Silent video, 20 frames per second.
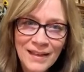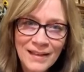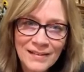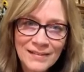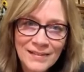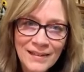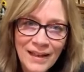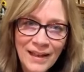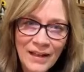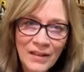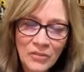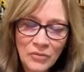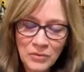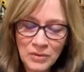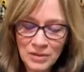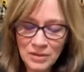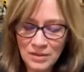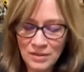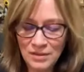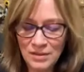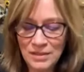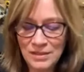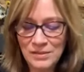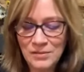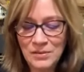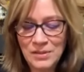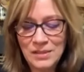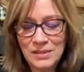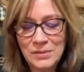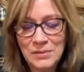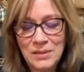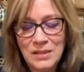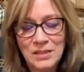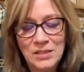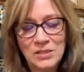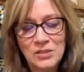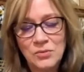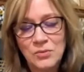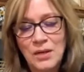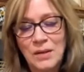Thanks, Catherine. All right, so this one
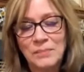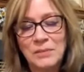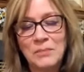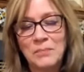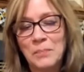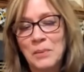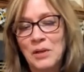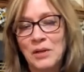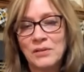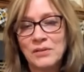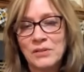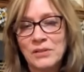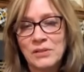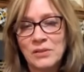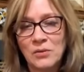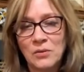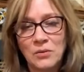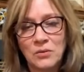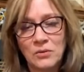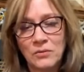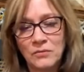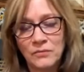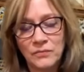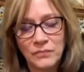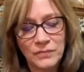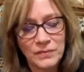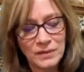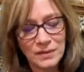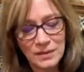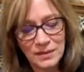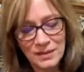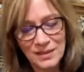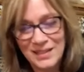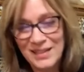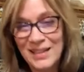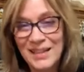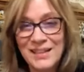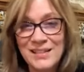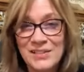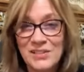I just wrapped up also.
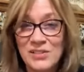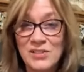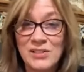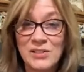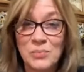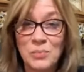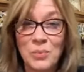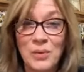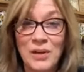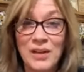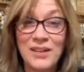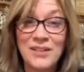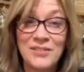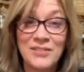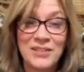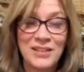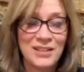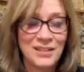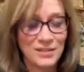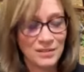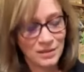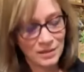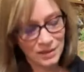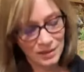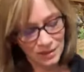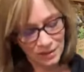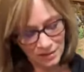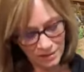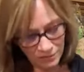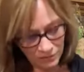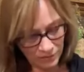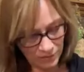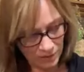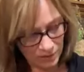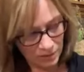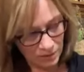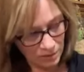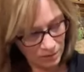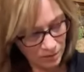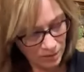Again, it's just wire that you're cutting off of
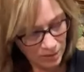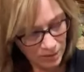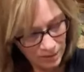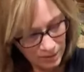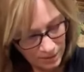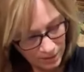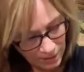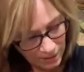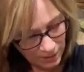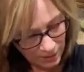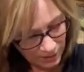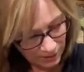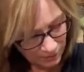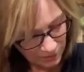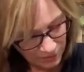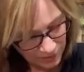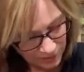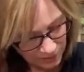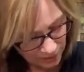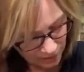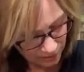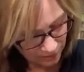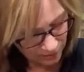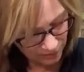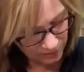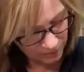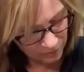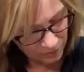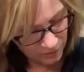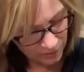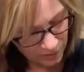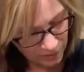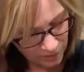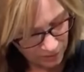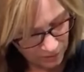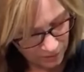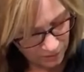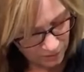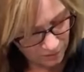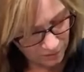there. And I'm gonna tuck this one
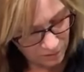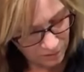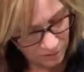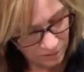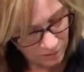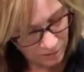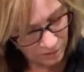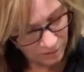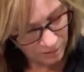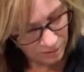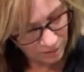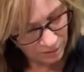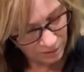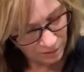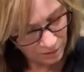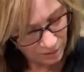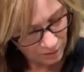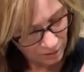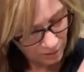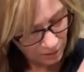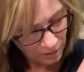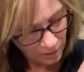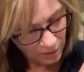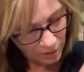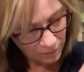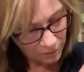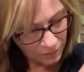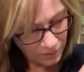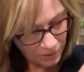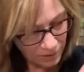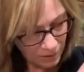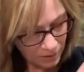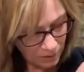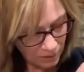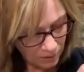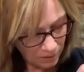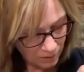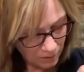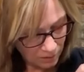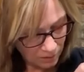in up
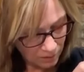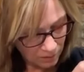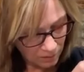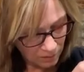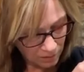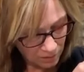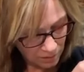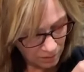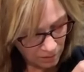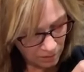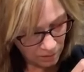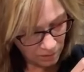here.